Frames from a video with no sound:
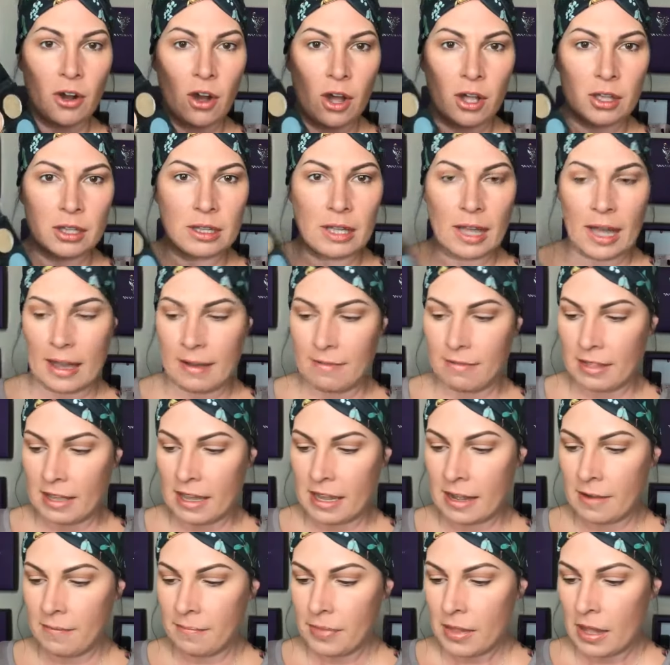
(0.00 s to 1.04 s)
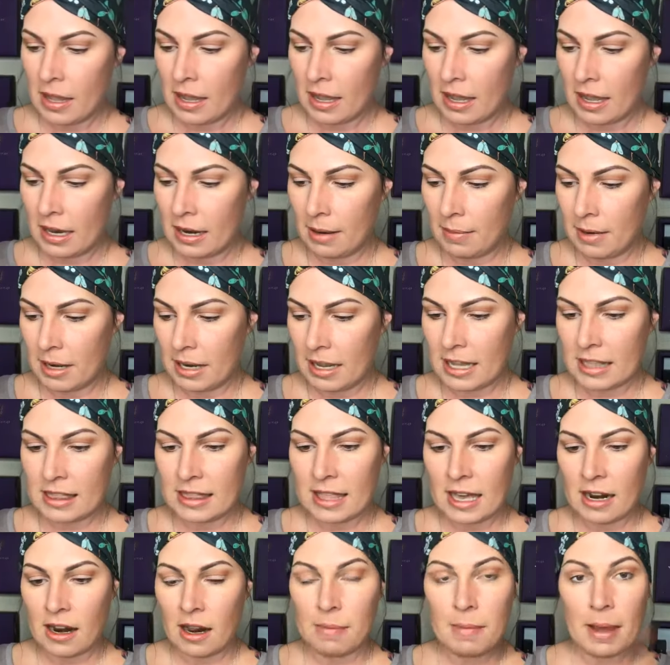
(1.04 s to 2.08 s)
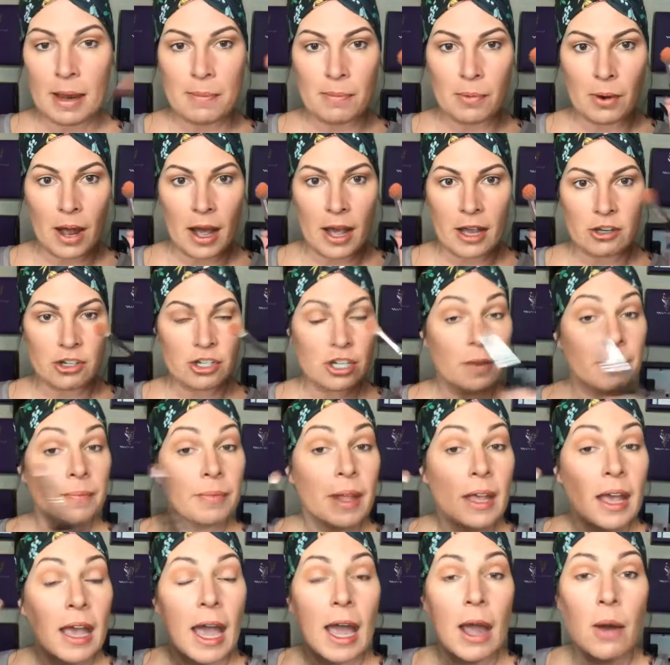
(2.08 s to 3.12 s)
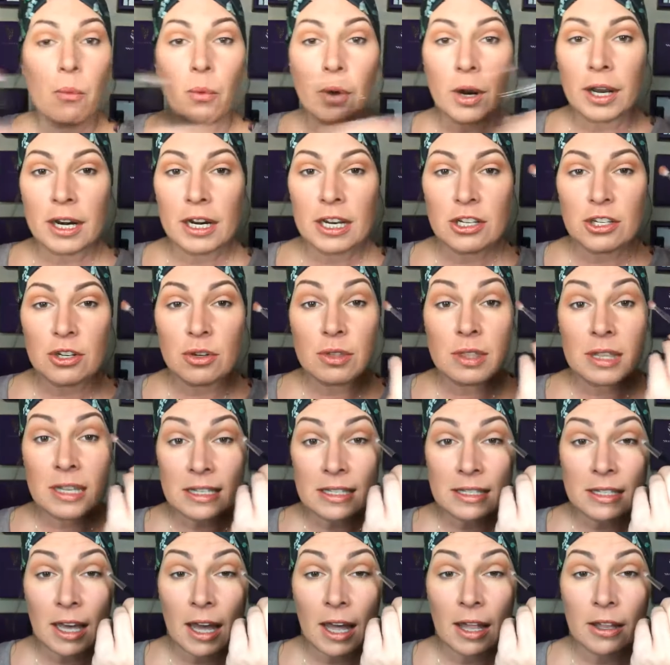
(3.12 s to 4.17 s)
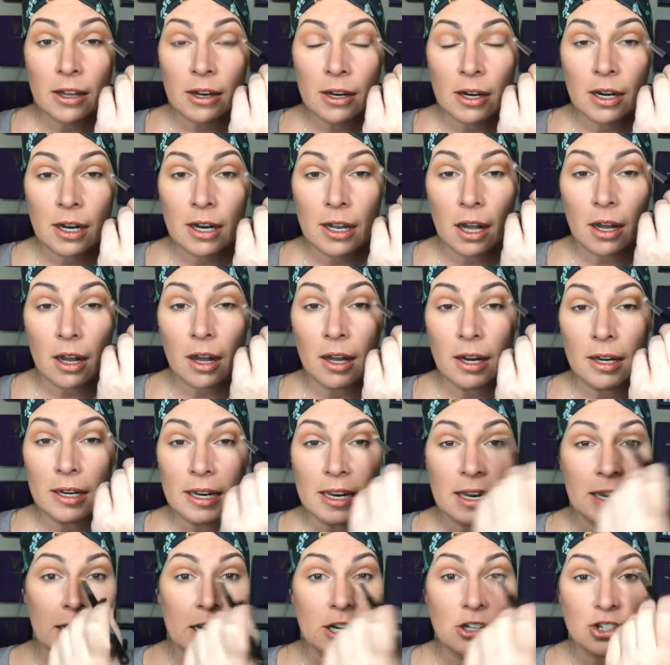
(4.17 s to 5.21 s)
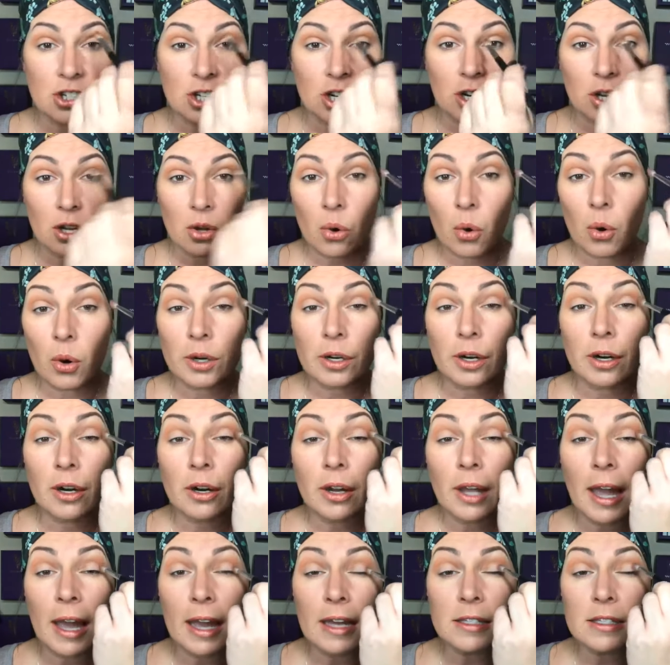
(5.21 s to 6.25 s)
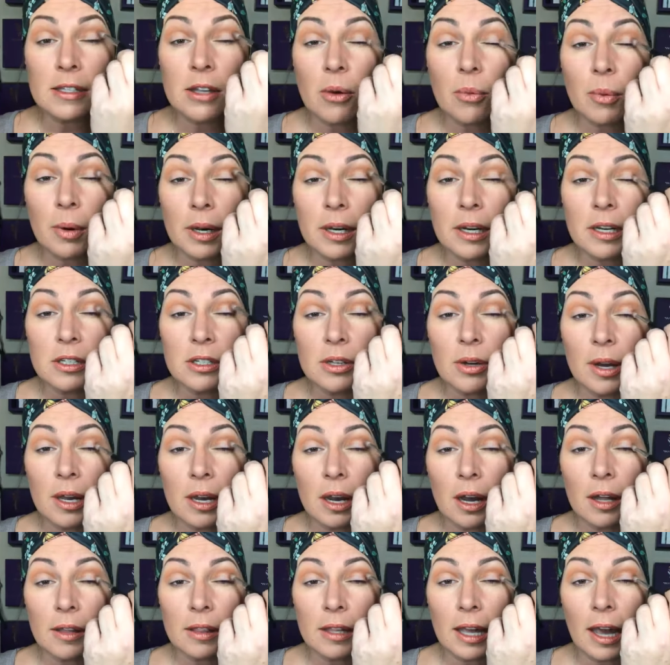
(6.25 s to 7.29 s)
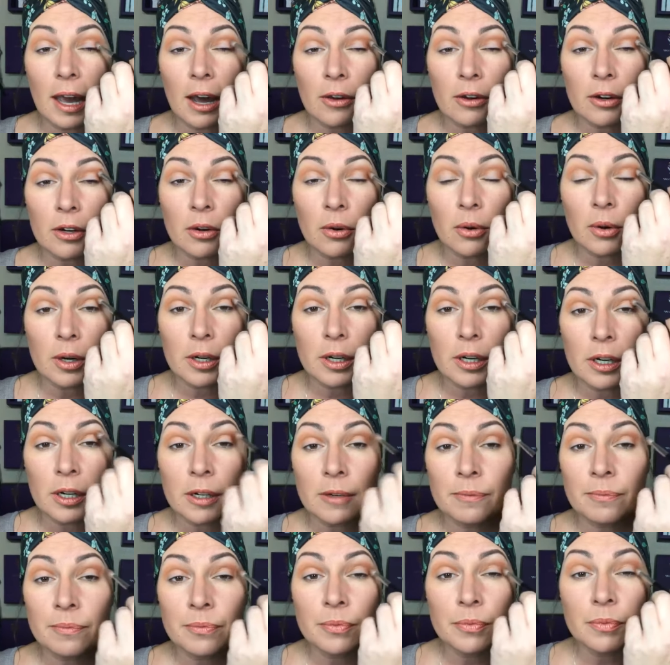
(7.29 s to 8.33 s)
called Lively, and I'm going to get that on my brush, and we're going to do this color on each corner. Okay, so we're going to do it on the outer corner